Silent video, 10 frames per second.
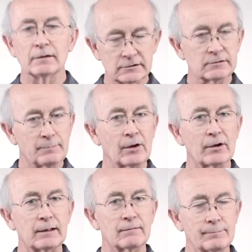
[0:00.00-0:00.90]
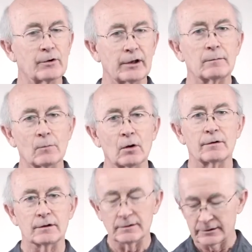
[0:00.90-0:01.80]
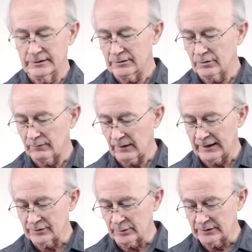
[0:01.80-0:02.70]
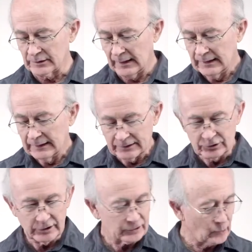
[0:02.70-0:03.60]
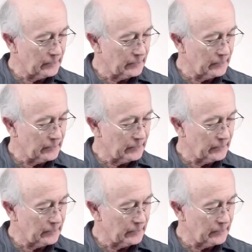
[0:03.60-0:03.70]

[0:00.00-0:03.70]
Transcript: This is Mary of Mary and Martha and the sister of Lazarus. And she is